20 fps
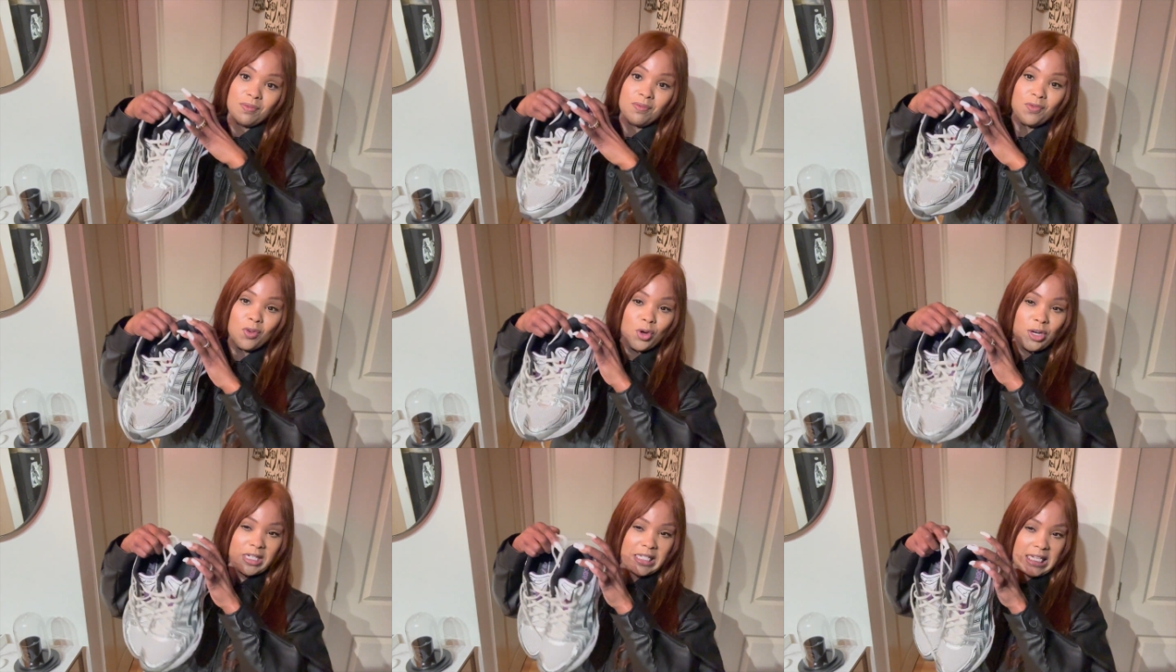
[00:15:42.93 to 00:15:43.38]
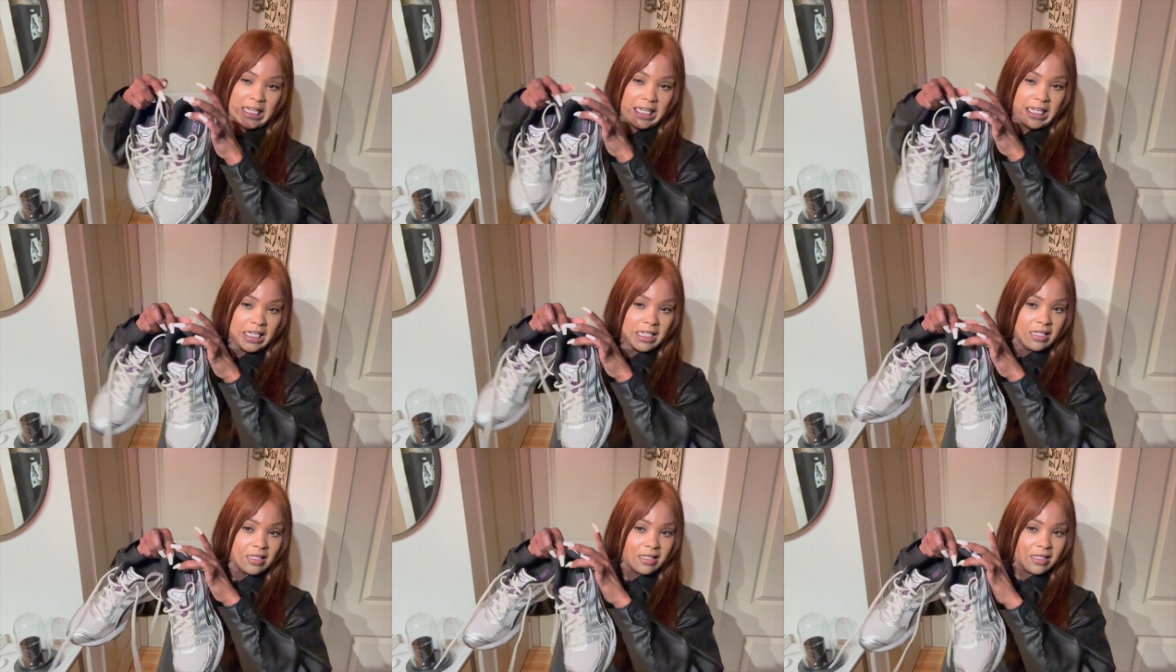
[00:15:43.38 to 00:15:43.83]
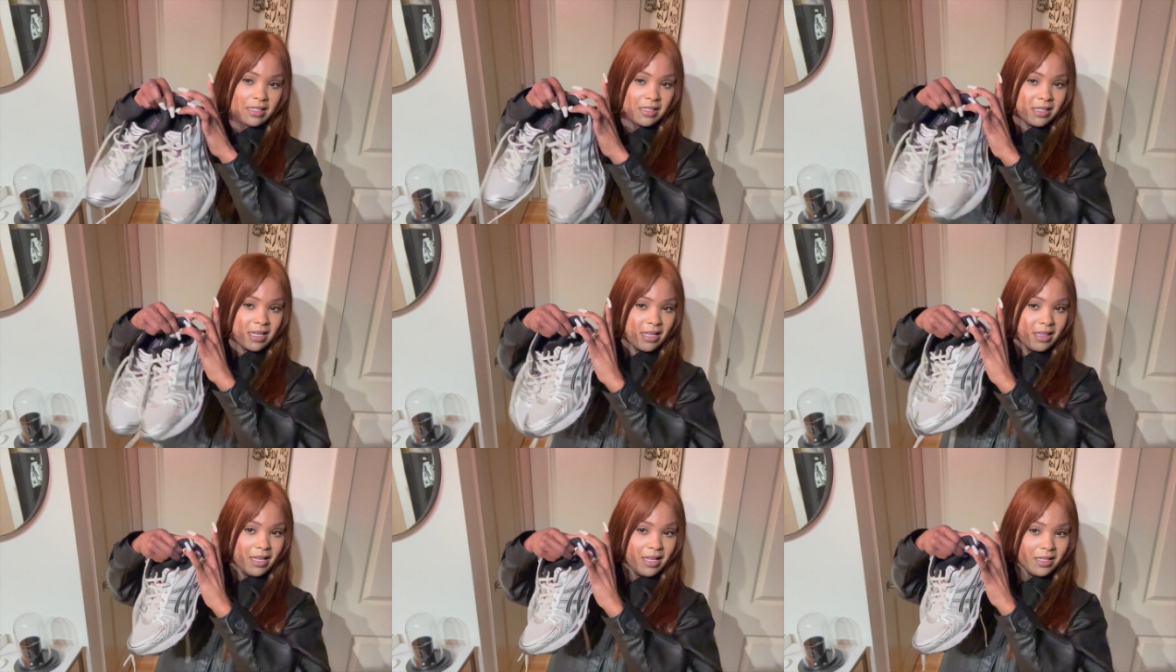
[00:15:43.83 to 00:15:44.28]
14s, is,
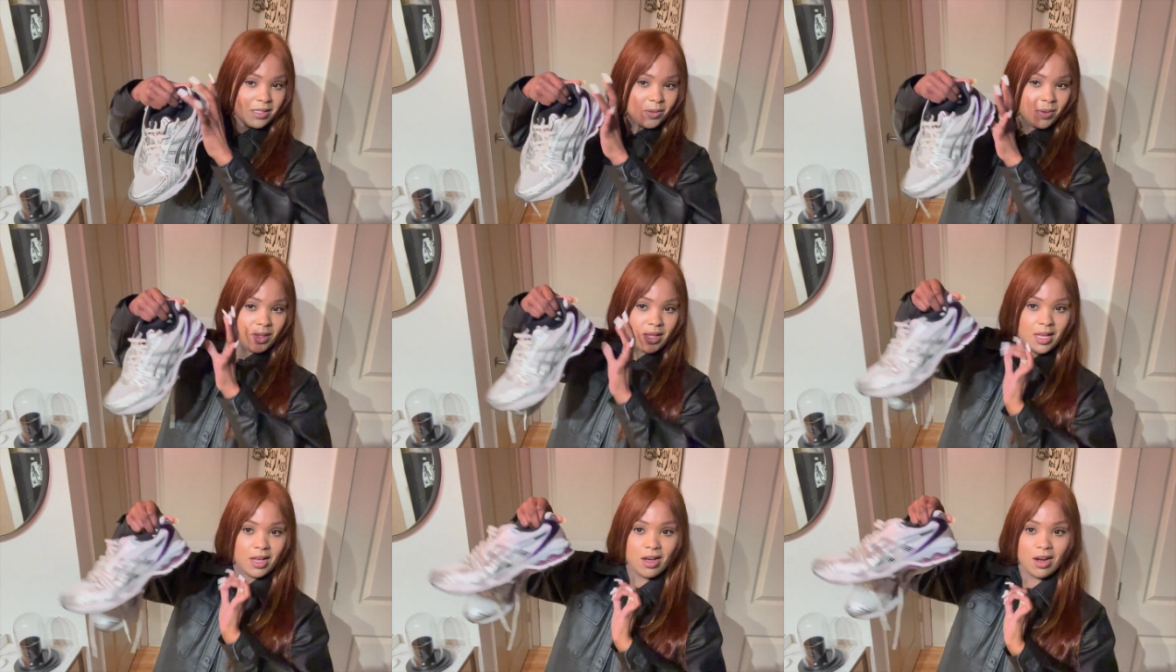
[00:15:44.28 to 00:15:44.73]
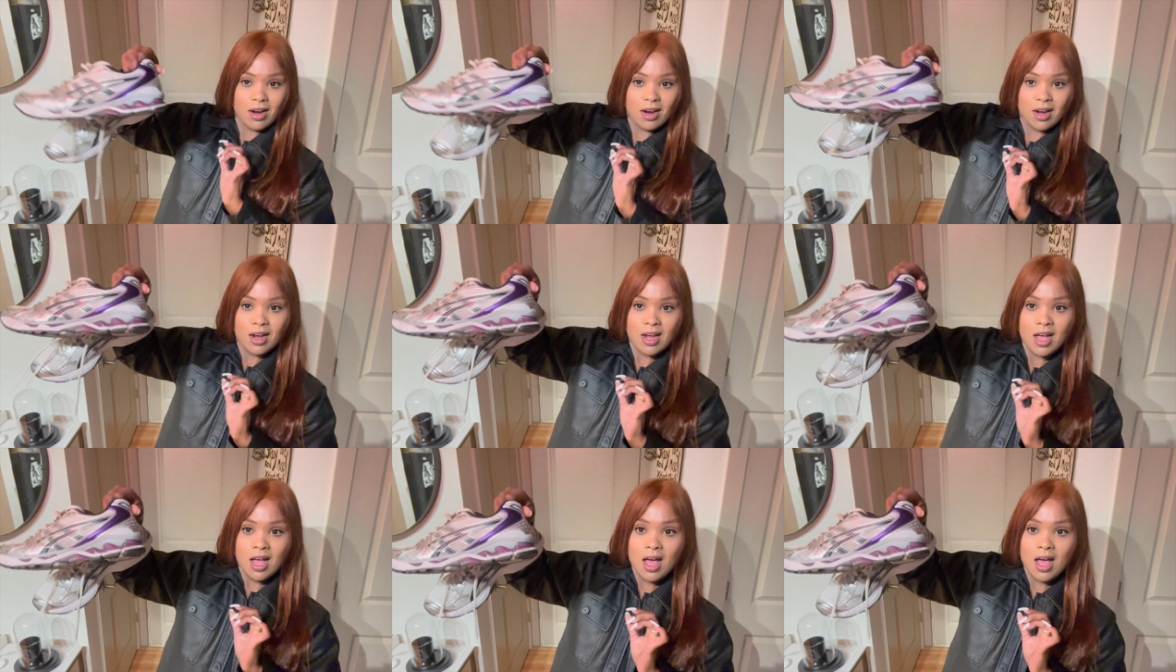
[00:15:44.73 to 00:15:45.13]
I think is what they are.